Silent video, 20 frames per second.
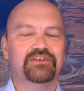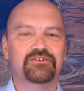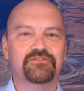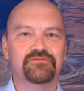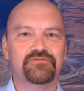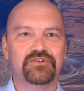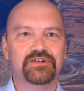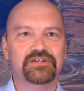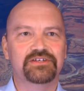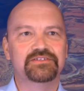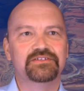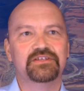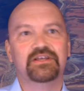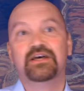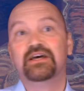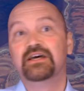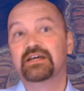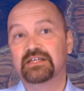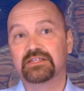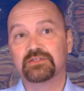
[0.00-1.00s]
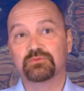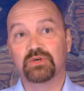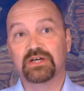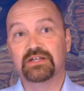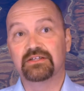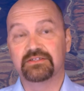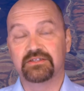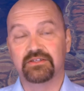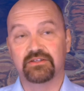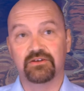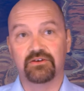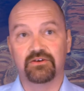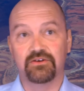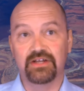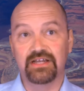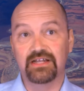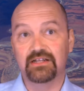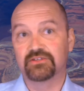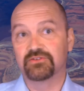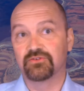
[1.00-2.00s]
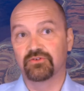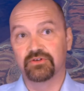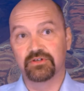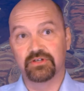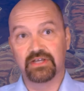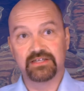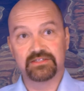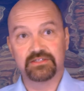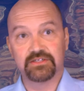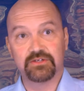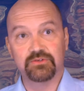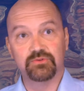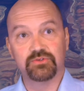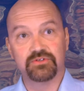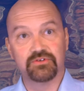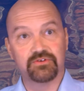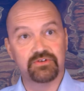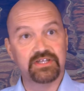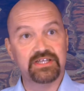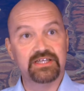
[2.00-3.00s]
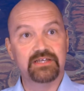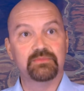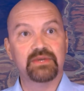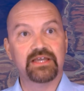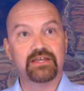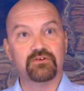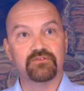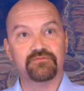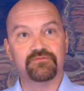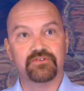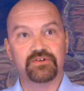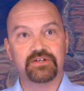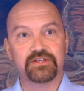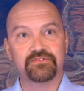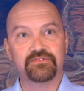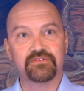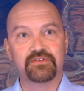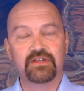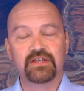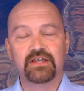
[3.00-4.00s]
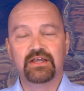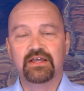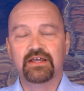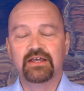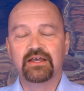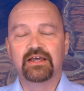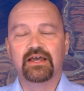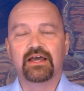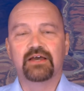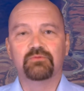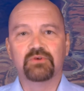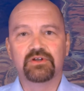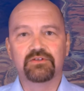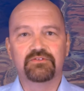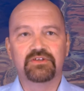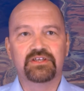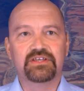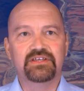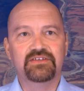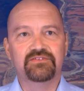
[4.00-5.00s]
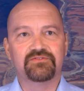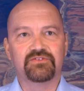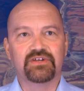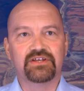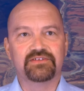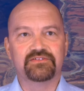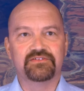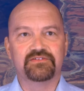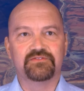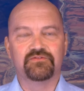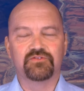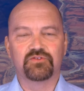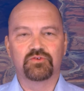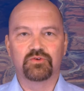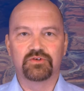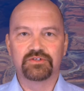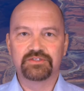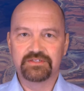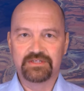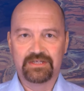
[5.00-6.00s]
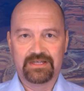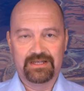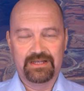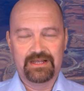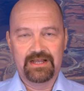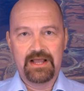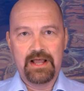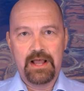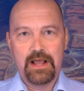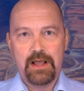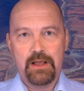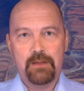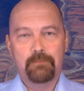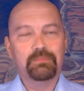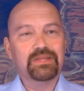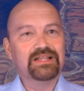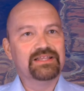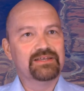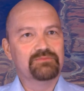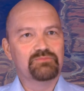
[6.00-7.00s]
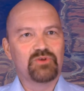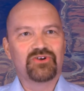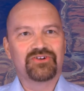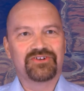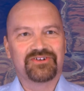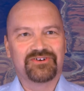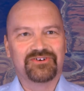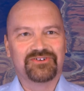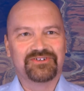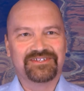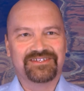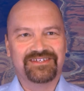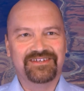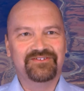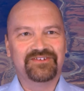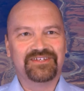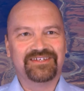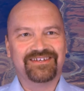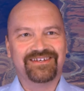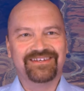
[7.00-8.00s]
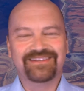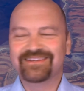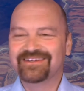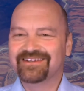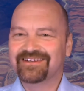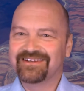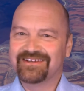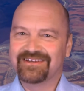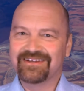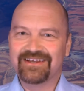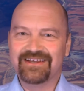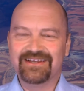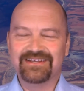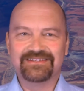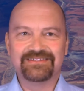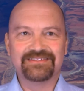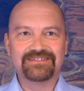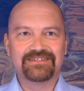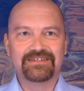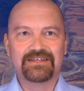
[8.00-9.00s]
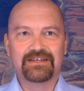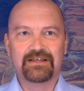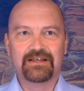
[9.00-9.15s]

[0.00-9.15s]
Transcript: offerings, as well as in our electronic execution or DMA offerings. And one of the key strengths is, of course, building market connectivity is